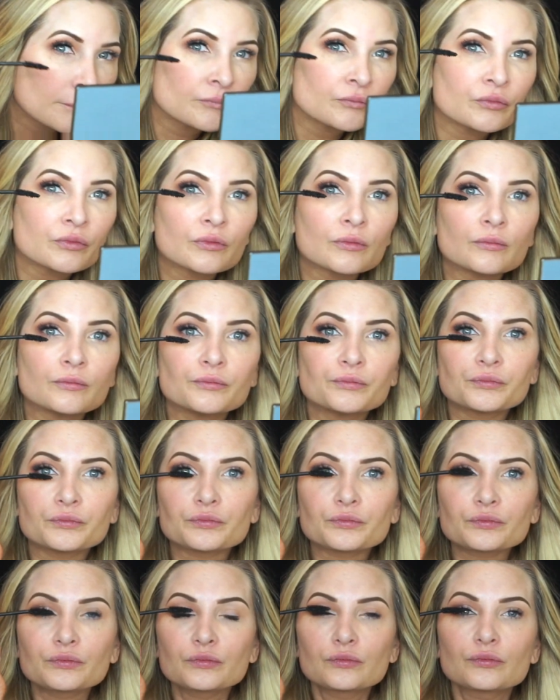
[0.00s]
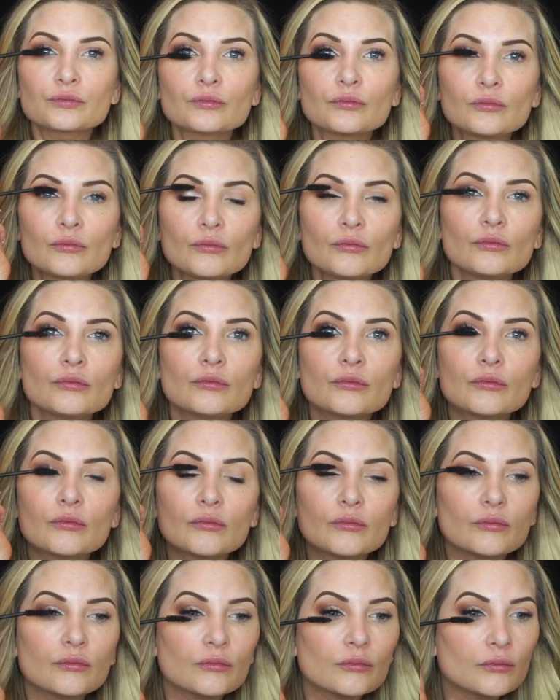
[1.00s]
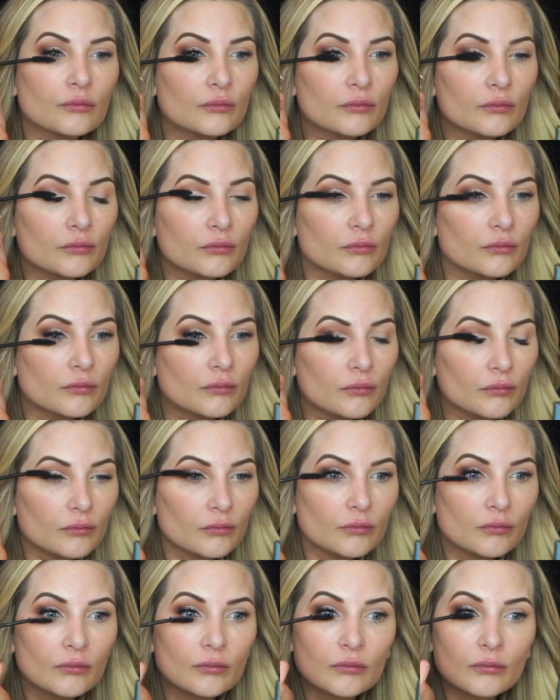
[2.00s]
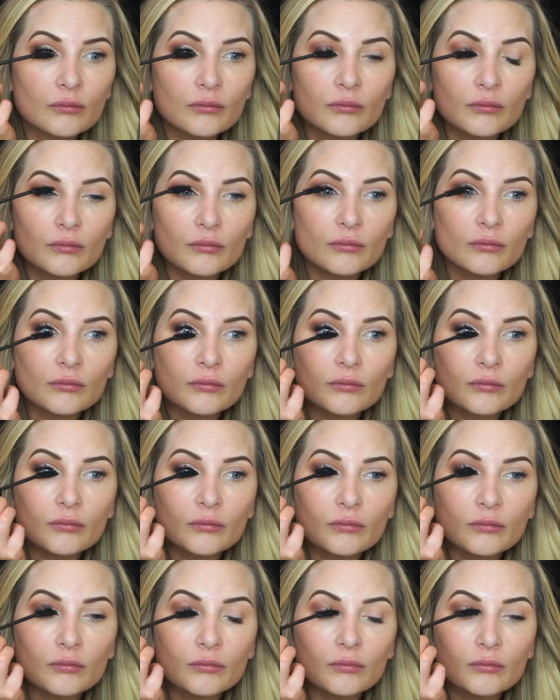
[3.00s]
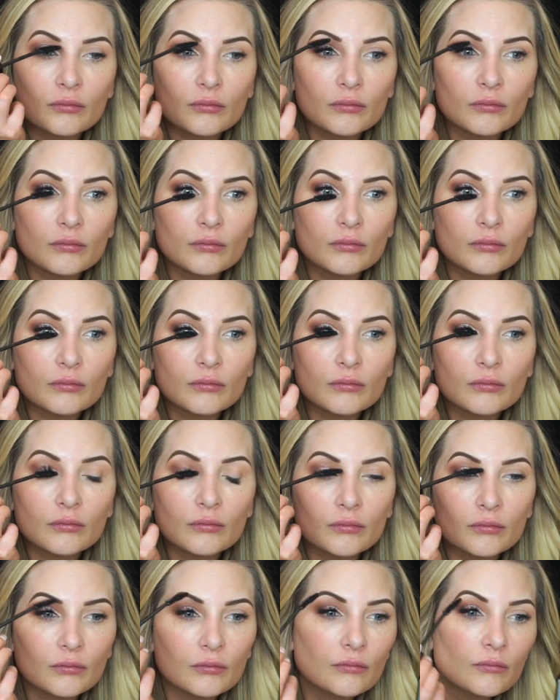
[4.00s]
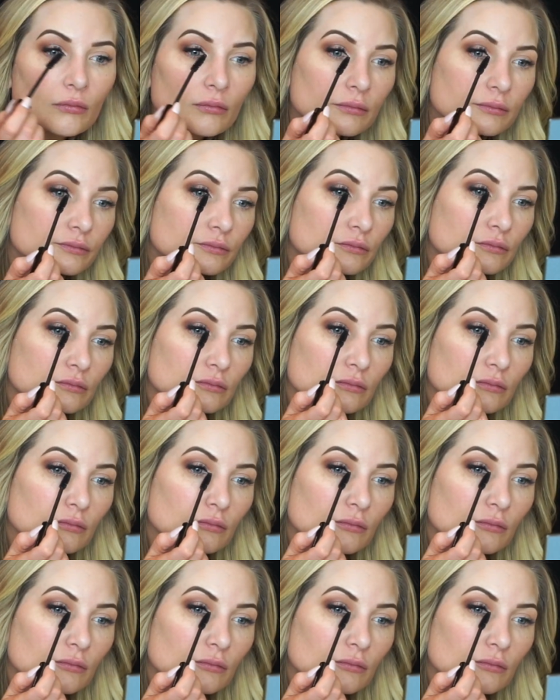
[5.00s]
[no speech]